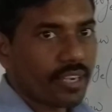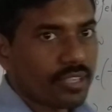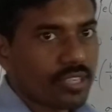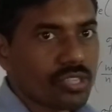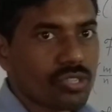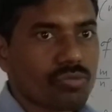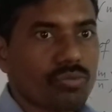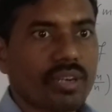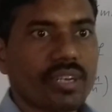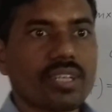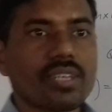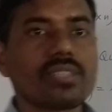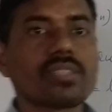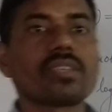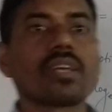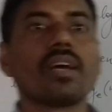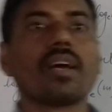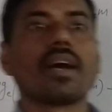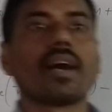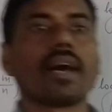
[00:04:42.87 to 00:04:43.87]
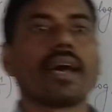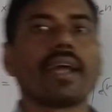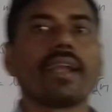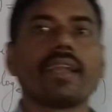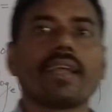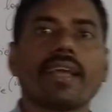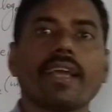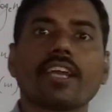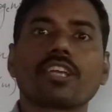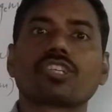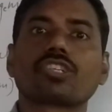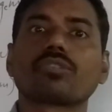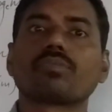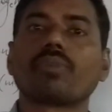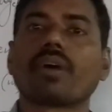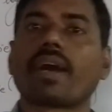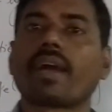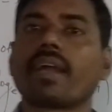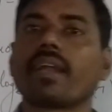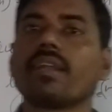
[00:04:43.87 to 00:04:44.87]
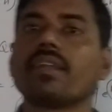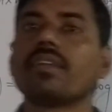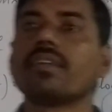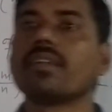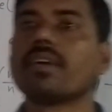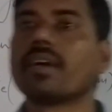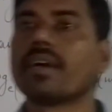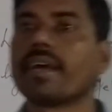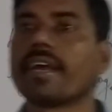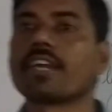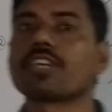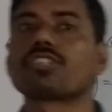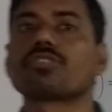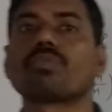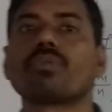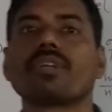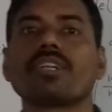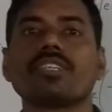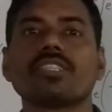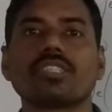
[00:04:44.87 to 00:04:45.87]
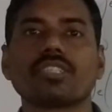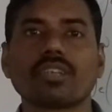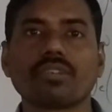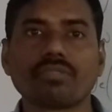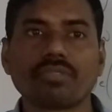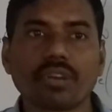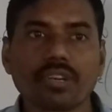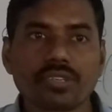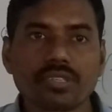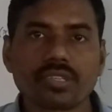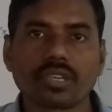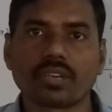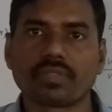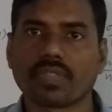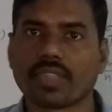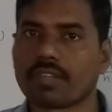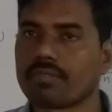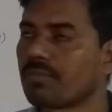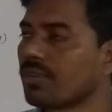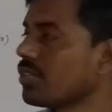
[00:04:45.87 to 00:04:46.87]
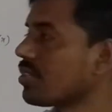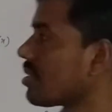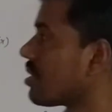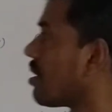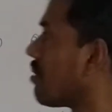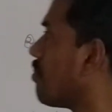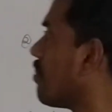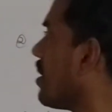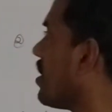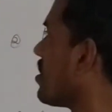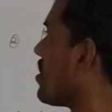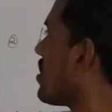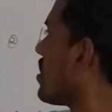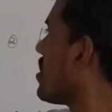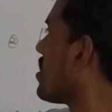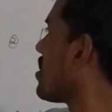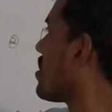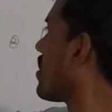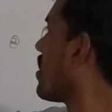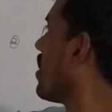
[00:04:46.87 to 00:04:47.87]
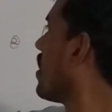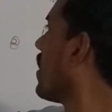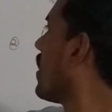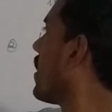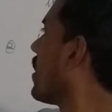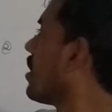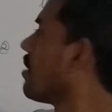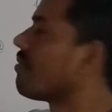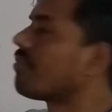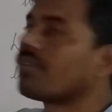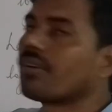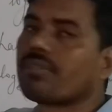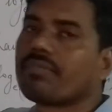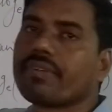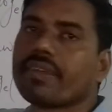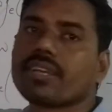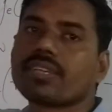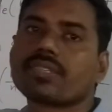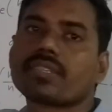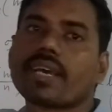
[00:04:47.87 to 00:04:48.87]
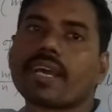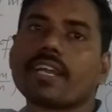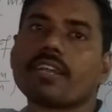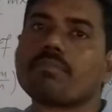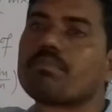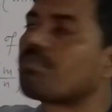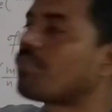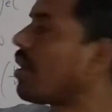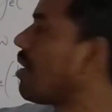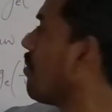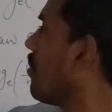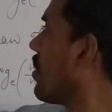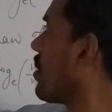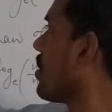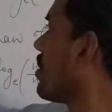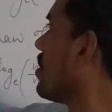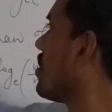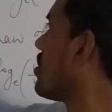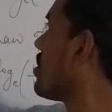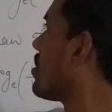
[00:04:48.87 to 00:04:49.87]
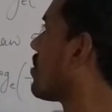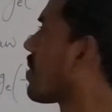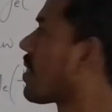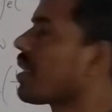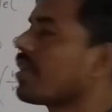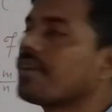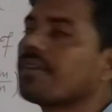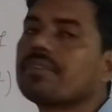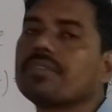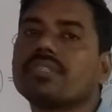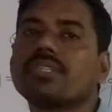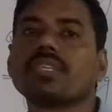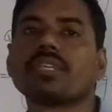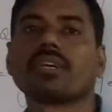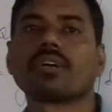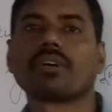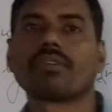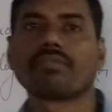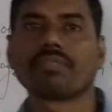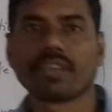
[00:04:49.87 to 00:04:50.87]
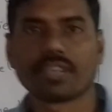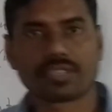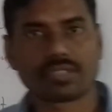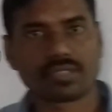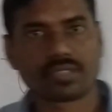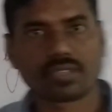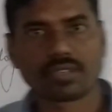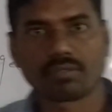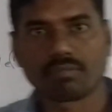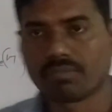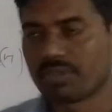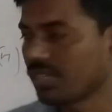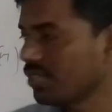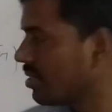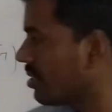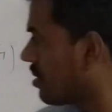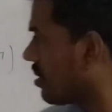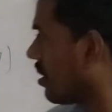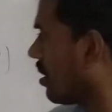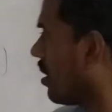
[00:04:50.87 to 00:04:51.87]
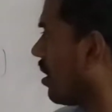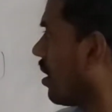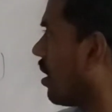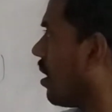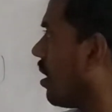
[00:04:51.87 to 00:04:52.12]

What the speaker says: this one is an exponential function, means the base is f of x and power is g of x. Means